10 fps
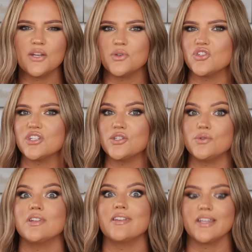It was just due
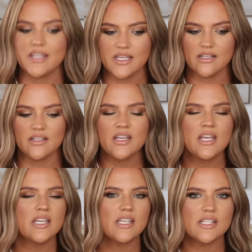to the heat
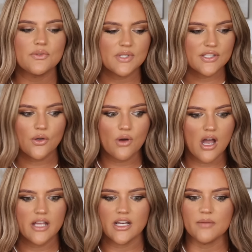because it was so
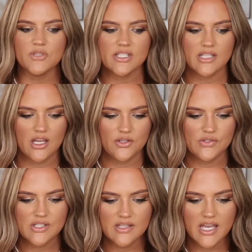hot and I'm just not
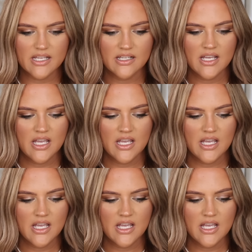used to that.